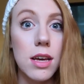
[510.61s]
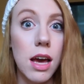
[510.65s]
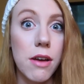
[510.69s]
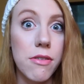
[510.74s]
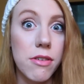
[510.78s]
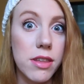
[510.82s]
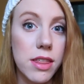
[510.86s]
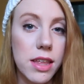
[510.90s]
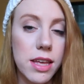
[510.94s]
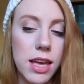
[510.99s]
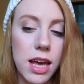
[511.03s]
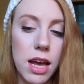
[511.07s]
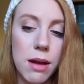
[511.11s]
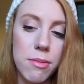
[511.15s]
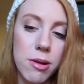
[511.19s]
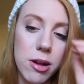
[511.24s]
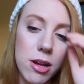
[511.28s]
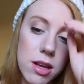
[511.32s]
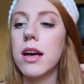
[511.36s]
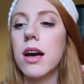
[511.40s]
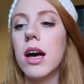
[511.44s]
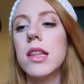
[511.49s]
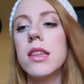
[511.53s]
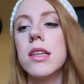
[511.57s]
everything
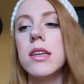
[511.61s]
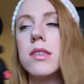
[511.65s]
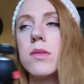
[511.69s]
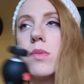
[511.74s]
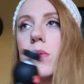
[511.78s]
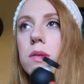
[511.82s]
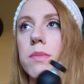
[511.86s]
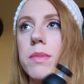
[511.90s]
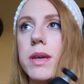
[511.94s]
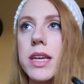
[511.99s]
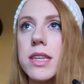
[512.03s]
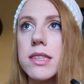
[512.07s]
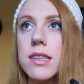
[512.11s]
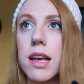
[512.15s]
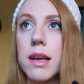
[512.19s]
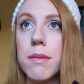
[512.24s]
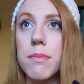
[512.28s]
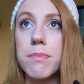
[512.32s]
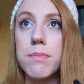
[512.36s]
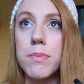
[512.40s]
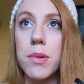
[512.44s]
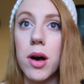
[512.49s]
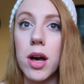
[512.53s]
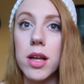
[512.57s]
camera. I got this one because I
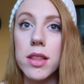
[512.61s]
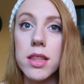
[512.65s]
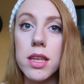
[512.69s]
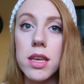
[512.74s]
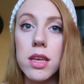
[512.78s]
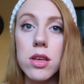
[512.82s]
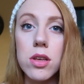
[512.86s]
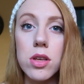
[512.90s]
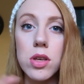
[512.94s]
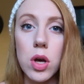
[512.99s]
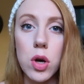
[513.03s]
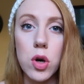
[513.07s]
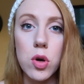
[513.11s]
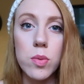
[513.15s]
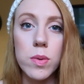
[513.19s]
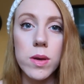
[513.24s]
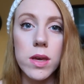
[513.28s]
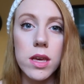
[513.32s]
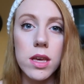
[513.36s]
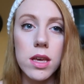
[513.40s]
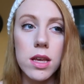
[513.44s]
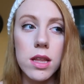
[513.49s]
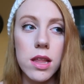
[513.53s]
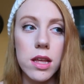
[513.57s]
bought the
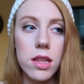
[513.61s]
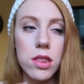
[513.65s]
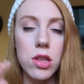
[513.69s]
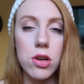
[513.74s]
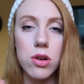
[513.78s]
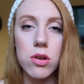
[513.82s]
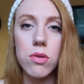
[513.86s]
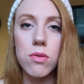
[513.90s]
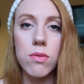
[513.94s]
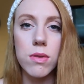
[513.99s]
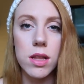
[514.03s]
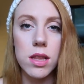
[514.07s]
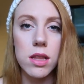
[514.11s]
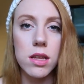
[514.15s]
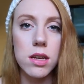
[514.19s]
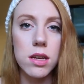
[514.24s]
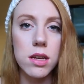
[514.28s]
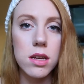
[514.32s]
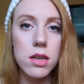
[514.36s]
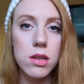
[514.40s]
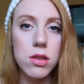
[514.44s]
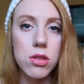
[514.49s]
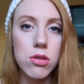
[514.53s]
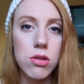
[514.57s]
Gobi, like the
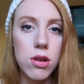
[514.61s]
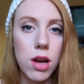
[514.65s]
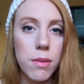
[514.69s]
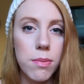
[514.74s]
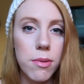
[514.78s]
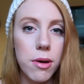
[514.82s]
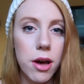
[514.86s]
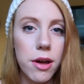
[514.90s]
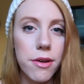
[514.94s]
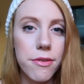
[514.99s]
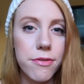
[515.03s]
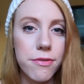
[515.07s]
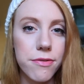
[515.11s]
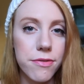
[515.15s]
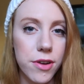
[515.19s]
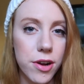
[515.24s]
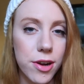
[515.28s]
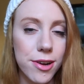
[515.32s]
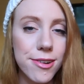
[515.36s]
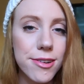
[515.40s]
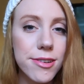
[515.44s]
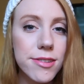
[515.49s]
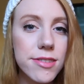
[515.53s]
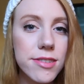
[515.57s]
Gorilla tripod
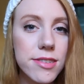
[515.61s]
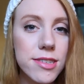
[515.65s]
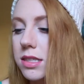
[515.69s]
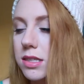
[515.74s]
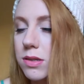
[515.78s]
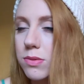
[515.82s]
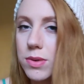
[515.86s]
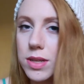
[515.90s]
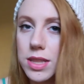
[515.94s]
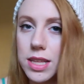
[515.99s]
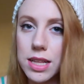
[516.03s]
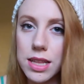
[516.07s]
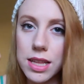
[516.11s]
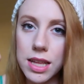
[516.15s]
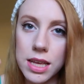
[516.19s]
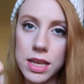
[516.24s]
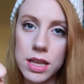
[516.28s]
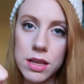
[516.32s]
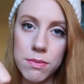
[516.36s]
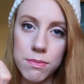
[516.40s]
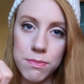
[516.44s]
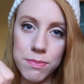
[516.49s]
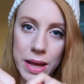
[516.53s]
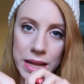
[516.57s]
first. It's the one that like
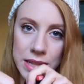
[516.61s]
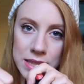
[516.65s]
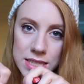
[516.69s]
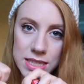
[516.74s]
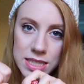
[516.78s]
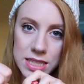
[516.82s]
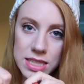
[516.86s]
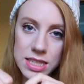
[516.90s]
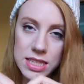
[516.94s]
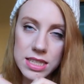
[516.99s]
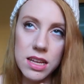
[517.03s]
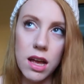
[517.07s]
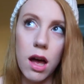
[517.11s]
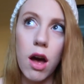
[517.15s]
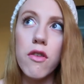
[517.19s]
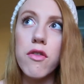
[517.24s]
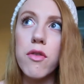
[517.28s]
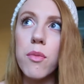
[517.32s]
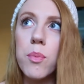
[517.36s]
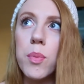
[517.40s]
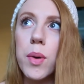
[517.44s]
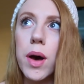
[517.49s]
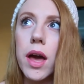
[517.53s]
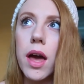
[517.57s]
bends and stuff,
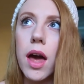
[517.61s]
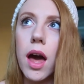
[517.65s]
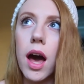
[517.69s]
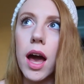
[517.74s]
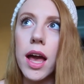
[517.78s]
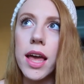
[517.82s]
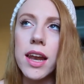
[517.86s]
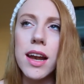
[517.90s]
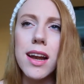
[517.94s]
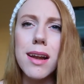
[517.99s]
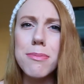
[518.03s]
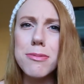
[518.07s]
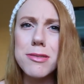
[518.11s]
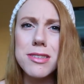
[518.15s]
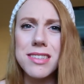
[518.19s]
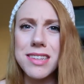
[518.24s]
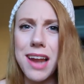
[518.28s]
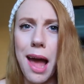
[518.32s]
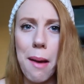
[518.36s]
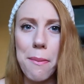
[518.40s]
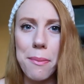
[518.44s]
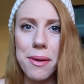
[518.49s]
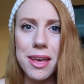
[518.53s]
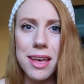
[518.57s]
but I ended up
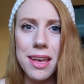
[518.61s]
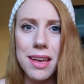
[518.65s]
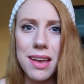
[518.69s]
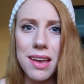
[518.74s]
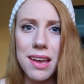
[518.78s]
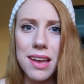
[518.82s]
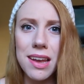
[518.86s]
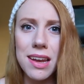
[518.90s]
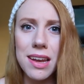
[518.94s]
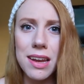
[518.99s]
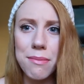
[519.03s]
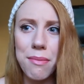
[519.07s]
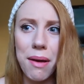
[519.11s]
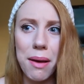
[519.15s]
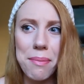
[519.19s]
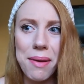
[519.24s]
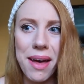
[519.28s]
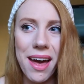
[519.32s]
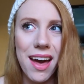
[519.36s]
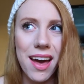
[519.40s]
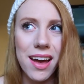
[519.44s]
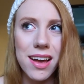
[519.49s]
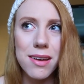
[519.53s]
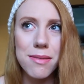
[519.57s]
snapping it in my
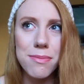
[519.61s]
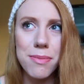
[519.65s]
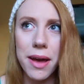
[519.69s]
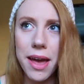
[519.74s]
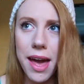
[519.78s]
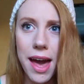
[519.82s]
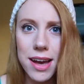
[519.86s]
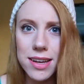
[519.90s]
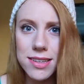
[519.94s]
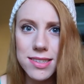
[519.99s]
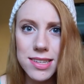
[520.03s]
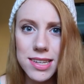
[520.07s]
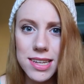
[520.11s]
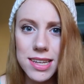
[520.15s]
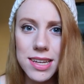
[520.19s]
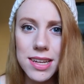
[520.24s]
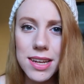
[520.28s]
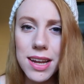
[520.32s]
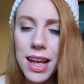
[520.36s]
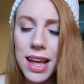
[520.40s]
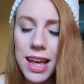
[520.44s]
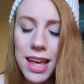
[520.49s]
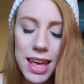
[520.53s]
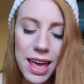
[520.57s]
bag by
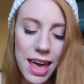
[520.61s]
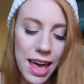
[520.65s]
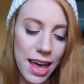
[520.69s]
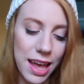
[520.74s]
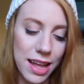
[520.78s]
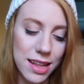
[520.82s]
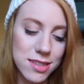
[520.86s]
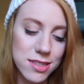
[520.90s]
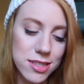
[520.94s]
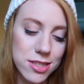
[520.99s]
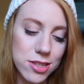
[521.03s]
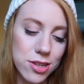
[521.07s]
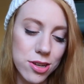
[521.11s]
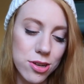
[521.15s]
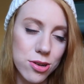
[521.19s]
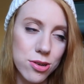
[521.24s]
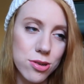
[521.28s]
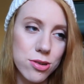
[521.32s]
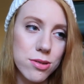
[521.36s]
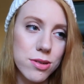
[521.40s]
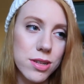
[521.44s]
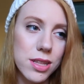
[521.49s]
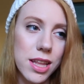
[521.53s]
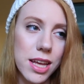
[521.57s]
accident. And
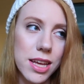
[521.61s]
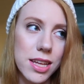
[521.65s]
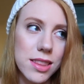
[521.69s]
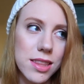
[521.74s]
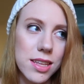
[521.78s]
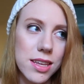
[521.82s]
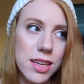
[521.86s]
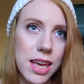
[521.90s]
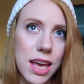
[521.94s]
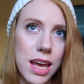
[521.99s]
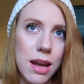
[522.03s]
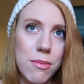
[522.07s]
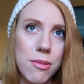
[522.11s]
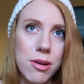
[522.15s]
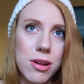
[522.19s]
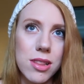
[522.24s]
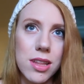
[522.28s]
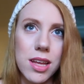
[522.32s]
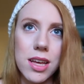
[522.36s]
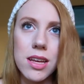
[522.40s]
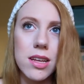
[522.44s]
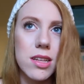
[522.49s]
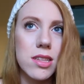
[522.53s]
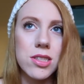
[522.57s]
so like the camera
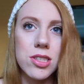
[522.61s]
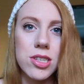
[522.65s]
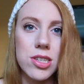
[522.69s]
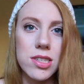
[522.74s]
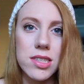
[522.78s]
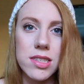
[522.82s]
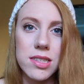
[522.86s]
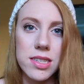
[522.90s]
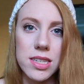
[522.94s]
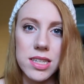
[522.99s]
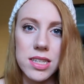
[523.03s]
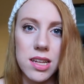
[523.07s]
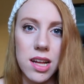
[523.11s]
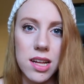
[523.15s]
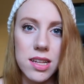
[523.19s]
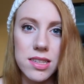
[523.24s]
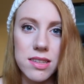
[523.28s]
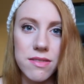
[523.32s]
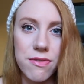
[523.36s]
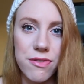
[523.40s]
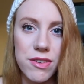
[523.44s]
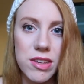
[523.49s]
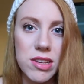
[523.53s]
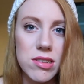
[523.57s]
like just did not
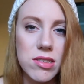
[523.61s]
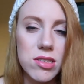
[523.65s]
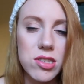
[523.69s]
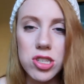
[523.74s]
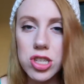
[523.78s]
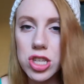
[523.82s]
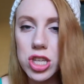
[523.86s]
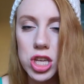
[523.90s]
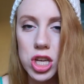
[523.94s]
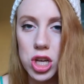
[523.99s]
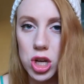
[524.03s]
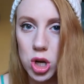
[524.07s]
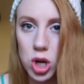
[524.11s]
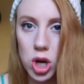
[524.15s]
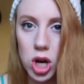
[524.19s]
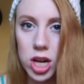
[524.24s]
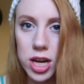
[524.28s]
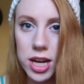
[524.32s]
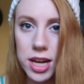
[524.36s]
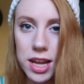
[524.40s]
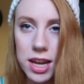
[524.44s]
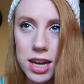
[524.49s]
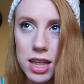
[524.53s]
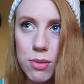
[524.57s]
feel secure
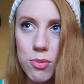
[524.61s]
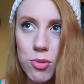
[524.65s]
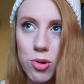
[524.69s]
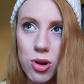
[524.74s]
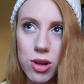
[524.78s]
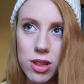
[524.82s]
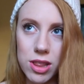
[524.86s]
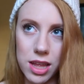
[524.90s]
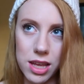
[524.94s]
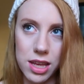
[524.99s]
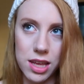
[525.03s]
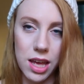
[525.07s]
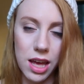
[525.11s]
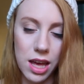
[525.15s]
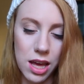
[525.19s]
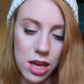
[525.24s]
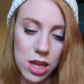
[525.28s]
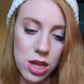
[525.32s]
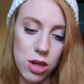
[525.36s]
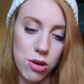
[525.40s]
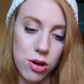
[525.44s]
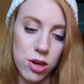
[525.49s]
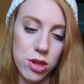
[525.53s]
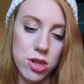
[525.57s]
on it anymore. Like
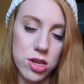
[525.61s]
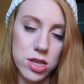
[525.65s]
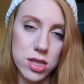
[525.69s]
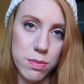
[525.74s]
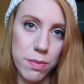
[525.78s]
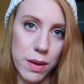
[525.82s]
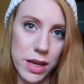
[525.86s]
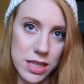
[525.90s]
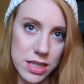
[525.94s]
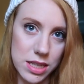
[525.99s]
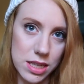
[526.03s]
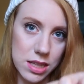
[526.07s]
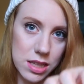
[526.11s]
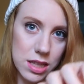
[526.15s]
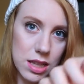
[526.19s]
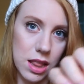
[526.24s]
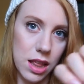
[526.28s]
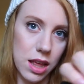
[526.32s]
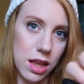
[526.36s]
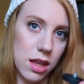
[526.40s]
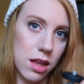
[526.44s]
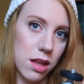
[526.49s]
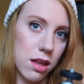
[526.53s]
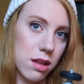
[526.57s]
you could just basically
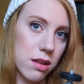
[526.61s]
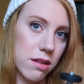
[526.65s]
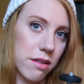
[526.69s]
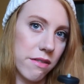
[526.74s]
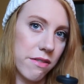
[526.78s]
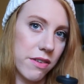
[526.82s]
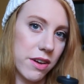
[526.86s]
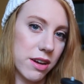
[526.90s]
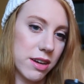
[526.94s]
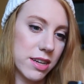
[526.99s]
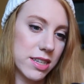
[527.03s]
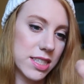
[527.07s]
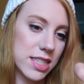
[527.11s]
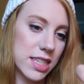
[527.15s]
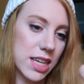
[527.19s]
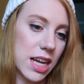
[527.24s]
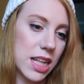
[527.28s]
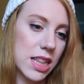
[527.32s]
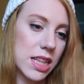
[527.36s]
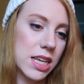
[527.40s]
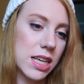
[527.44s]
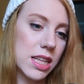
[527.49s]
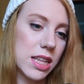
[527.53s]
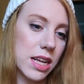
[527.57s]
like very
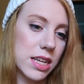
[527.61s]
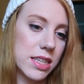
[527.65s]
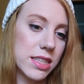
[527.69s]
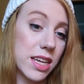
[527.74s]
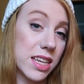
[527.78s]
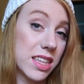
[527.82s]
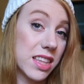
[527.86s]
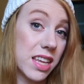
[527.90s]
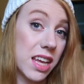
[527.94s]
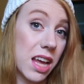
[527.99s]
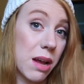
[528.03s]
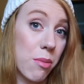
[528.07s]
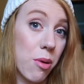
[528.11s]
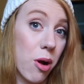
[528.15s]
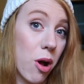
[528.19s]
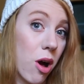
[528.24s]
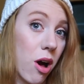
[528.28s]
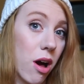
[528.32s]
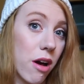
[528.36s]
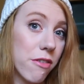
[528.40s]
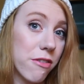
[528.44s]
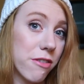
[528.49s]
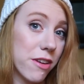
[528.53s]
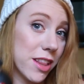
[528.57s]
slightly, like take the camera
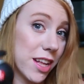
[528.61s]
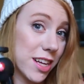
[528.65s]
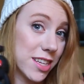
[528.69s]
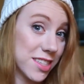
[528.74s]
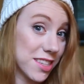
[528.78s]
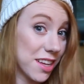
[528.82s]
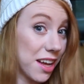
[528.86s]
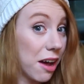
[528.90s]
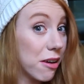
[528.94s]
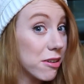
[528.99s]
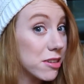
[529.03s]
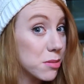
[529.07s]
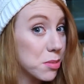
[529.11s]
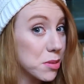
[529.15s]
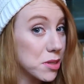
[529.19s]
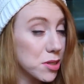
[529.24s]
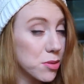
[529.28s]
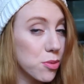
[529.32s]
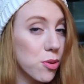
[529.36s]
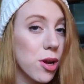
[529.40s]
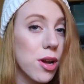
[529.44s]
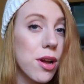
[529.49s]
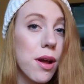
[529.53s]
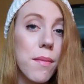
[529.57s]
off, and that's not how it's supposed
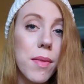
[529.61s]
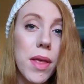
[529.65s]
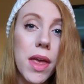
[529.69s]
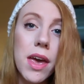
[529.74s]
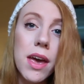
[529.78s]
to work.